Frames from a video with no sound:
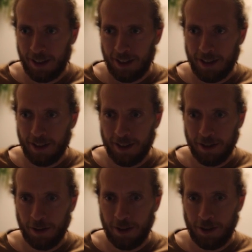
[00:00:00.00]
So let's
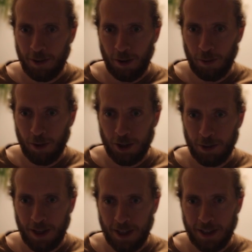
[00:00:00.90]
go into our
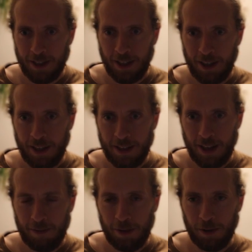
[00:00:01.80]
workspace, and then let's
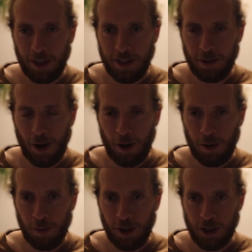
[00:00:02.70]
have a look into our
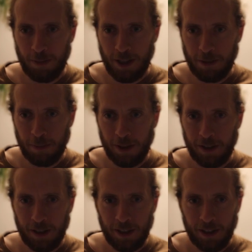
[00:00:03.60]
workspace
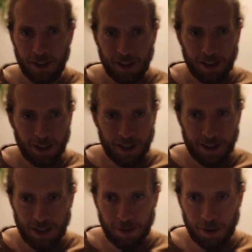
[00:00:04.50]
builder. Let's
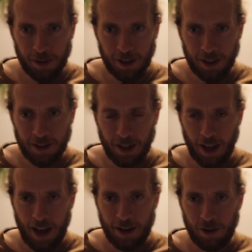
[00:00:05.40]
have a look at the
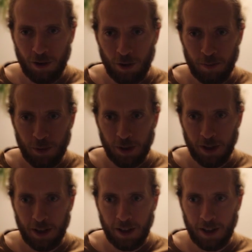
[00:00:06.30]
add notebook,
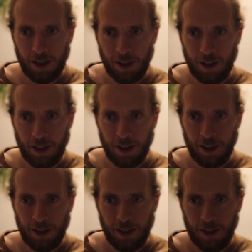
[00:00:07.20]

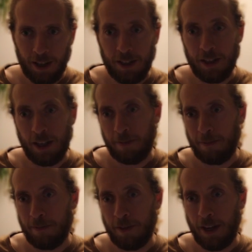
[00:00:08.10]
and yeah,
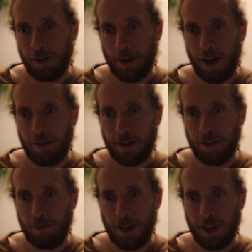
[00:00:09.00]
there we have it.
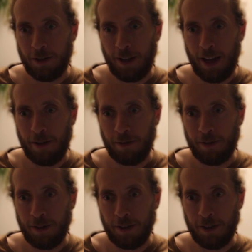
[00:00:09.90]
We actually have
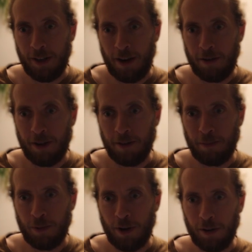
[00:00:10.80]
our
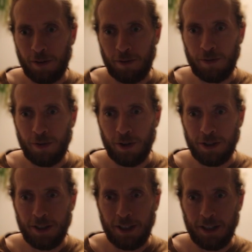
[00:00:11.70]
product
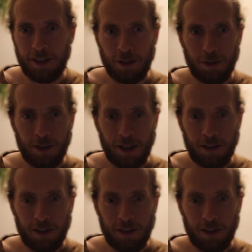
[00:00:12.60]
function here as well now.